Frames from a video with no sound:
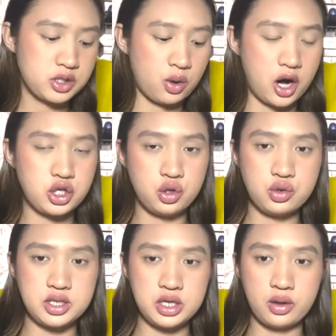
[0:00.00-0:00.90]
So I do
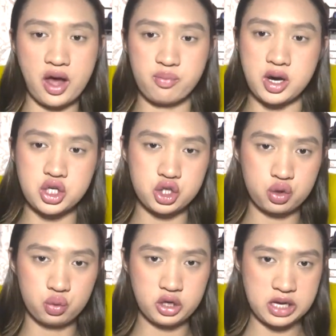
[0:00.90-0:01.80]
still have my
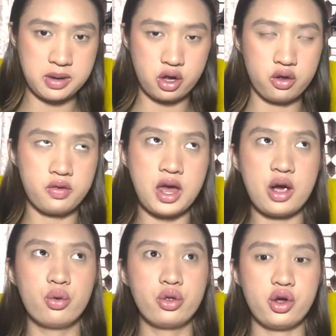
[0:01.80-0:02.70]
school email on there,
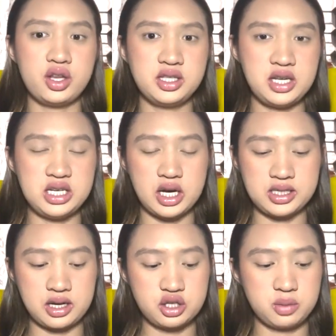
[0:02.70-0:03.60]
although it does
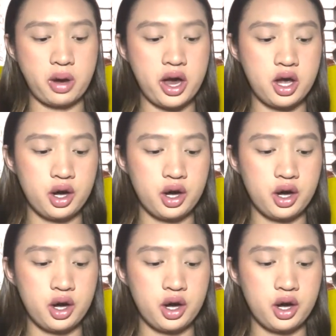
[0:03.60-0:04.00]
expire